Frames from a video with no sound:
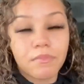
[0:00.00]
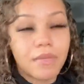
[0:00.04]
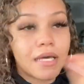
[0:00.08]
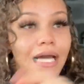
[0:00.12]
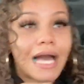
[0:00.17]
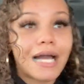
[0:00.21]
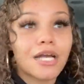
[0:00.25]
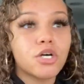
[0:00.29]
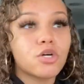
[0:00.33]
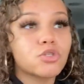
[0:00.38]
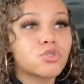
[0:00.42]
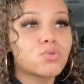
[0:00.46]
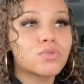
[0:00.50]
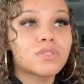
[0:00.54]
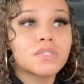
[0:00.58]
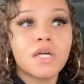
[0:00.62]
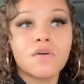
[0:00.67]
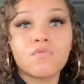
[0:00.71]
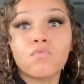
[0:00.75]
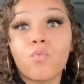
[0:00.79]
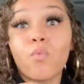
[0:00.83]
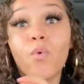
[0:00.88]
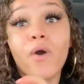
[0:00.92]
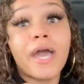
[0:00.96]
Like I go through
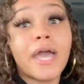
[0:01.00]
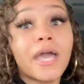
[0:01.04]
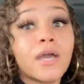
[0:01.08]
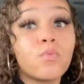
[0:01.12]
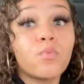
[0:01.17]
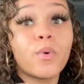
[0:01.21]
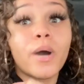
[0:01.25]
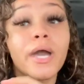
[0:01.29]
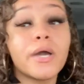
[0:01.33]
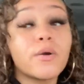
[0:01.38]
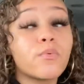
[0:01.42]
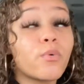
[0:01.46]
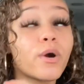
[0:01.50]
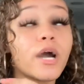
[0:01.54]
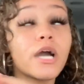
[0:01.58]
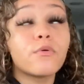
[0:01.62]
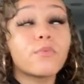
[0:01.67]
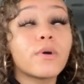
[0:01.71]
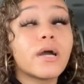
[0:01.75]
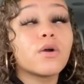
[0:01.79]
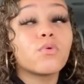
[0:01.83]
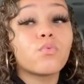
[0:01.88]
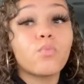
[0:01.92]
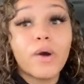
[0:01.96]
stuff way, way, way,
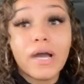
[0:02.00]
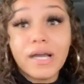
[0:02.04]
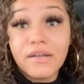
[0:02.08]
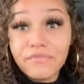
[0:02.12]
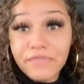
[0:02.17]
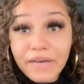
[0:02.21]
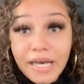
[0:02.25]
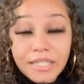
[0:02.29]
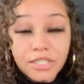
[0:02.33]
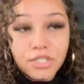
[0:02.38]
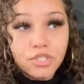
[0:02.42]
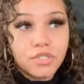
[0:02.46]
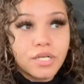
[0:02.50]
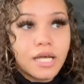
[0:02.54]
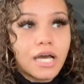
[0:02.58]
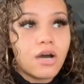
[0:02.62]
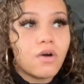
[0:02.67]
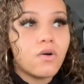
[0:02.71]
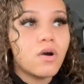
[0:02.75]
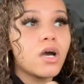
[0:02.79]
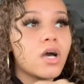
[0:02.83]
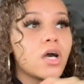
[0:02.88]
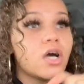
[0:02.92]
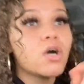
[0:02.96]
way, way faster
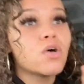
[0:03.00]
now.